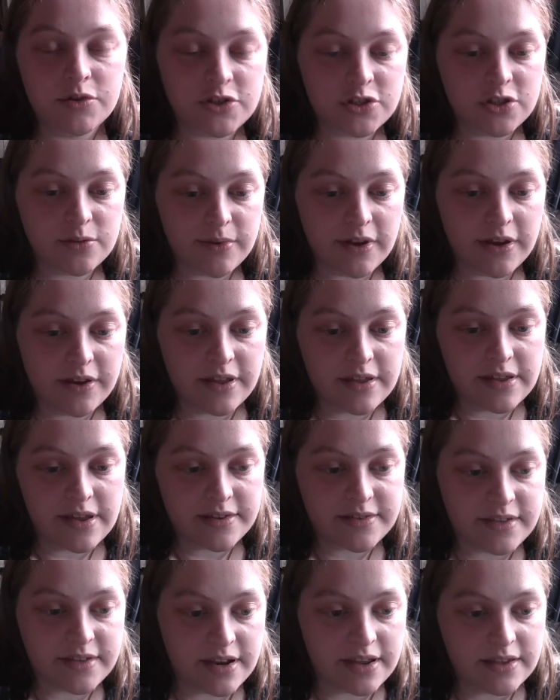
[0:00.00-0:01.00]
just uploading
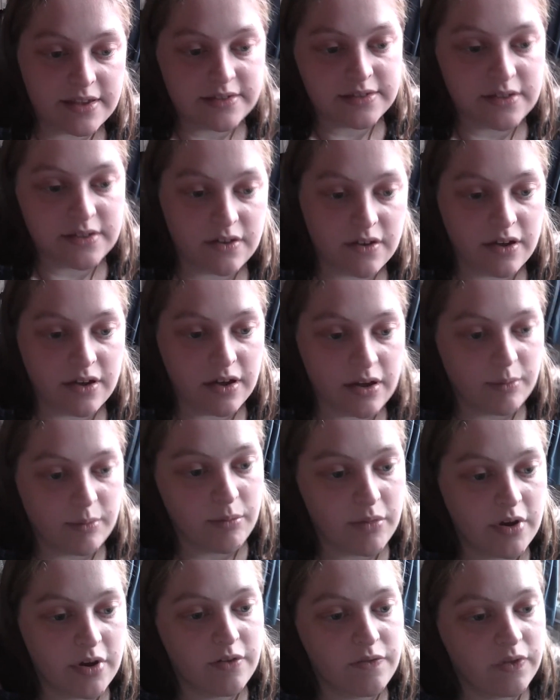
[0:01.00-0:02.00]
yesterday's
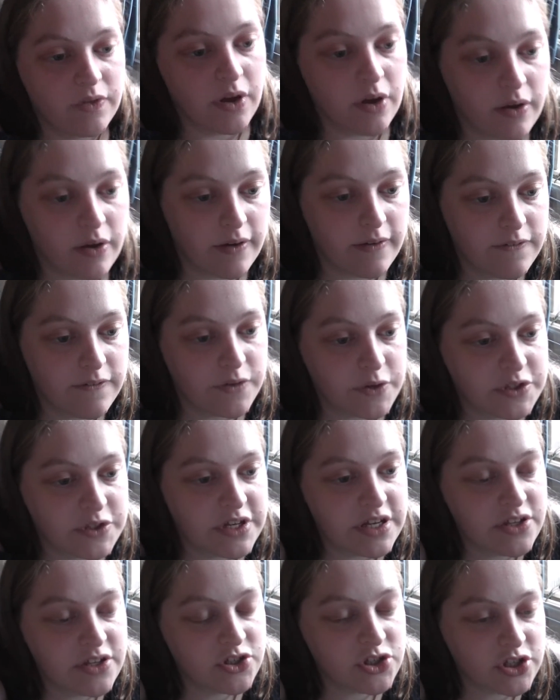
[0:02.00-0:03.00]
vlog
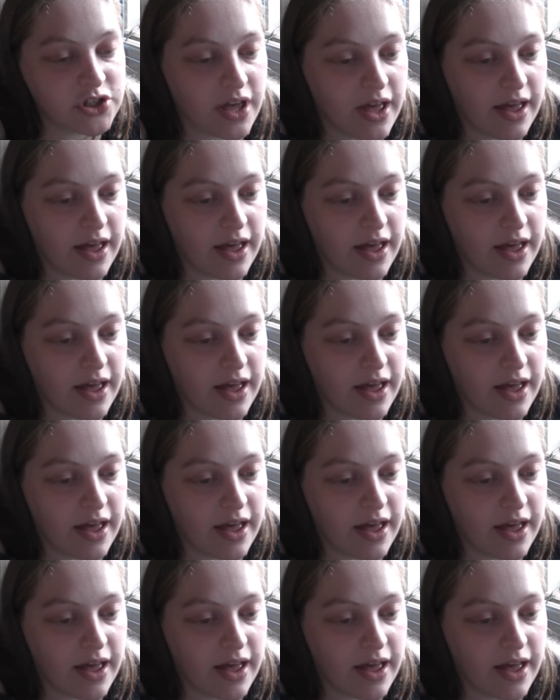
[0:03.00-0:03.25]
footage,